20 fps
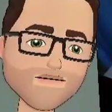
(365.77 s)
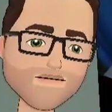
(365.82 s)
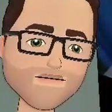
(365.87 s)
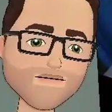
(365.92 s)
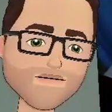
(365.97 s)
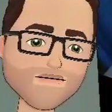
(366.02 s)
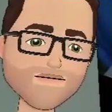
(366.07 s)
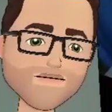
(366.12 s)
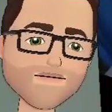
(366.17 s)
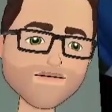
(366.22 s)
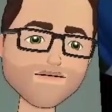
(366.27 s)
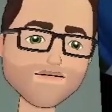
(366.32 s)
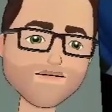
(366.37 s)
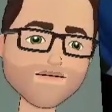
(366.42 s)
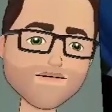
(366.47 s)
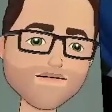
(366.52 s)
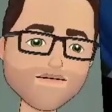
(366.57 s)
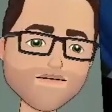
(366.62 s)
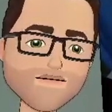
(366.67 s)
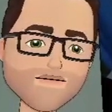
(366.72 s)
You know,
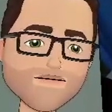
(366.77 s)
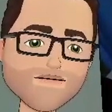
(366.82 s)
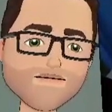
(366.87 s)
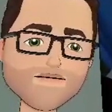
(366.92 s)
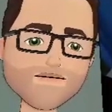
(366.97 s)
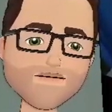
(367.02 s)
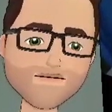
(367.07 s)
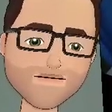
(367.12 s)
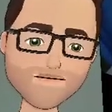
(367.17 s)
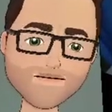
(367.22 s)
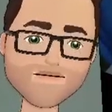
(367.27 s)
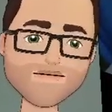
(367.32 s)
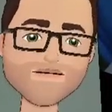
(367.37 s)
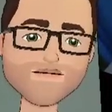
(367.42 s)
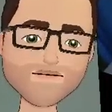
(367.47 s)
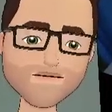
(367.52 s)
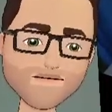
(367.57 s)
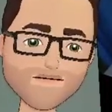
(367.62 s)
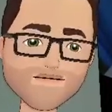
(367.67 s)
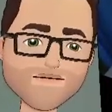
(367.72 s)
sometimes when we're sad,
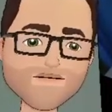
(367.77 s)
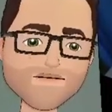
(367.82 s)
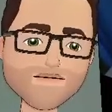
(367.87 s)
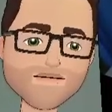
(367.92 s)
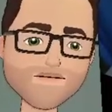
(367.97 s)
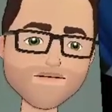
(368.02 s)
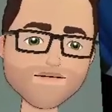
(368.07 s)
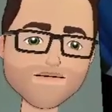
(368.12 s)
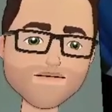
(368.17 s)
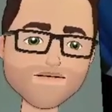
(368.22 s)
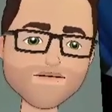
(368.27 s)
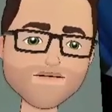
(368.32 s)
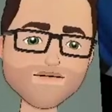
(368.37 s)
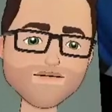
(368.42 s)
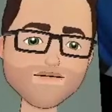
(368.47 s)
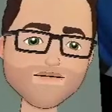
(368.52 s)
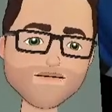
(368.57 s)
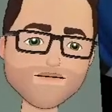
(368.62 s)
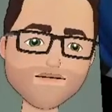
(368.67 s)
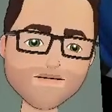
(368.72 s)
it's really helpful to think of
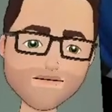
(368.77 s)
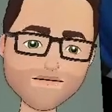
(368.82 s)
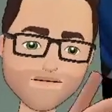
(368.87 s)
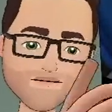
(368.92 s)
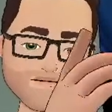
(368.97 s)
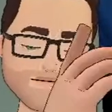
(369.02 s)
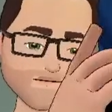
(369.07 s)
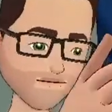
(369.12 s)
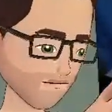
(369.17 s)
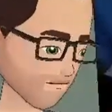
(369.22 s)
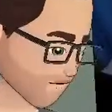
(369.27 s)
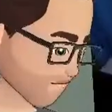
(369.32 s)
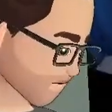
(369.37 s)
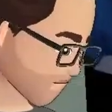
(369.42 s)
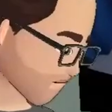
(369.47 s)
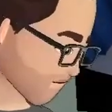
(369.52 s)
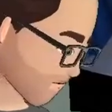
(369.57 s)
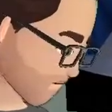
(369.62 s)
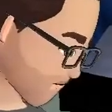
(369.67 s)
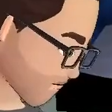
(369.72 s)
someone who
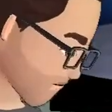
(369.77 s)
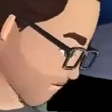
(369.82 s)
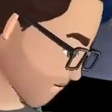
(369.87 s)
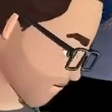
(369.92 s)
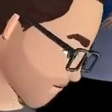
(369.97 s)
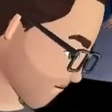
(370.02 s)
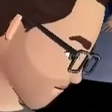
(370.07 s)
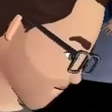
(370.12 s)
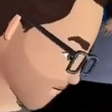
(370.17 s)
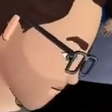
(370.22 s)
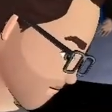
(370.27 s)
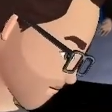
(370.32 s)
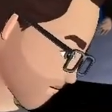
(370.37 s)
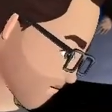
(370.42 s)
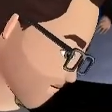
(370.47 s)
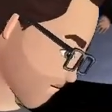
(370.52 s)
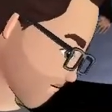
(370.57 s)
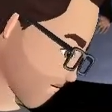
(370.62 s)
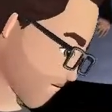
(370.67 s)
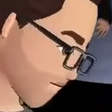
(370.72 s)
loves us and is
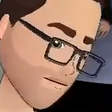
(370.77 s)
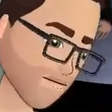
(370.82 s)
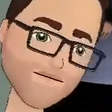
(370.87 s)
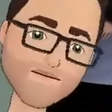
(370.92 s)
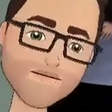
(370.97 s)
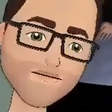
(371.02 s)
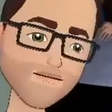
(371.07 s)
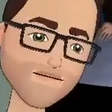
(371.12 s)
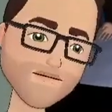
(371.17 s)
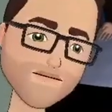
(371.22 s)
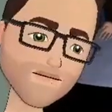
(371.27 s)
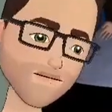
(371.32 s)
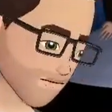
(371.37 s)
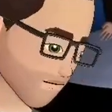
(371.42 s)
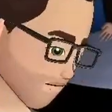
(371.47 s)
kind to us.